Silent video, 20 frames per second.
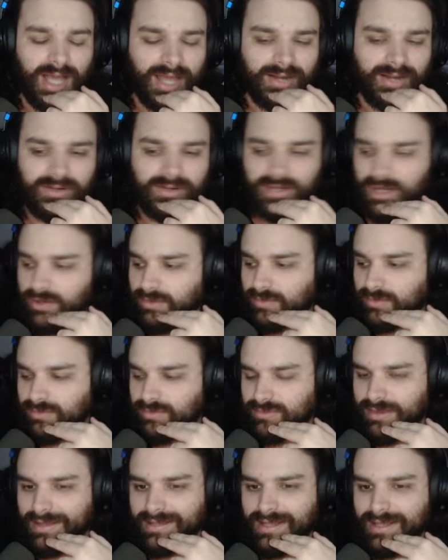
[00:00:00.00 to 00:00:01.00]
I don't know.
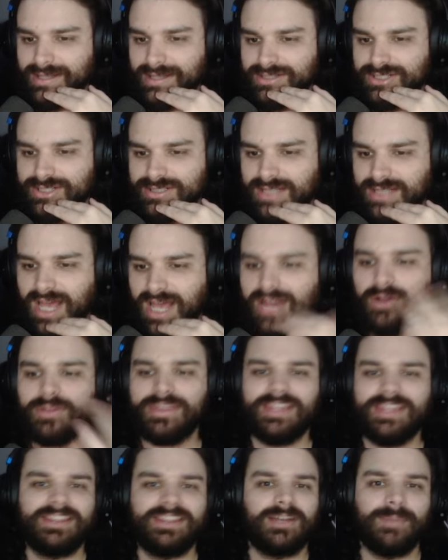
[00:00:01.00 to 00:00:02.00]
Like I just I
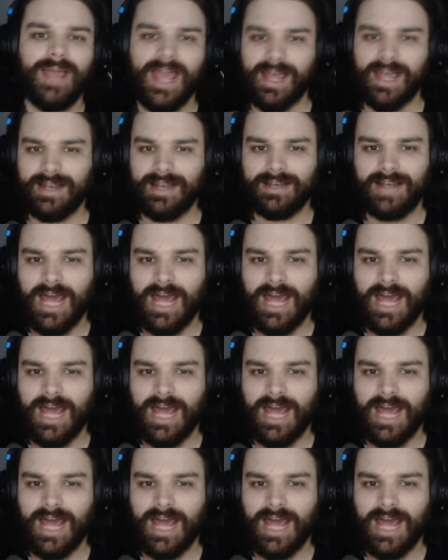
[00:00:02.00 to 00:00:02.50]
don't think they're bad.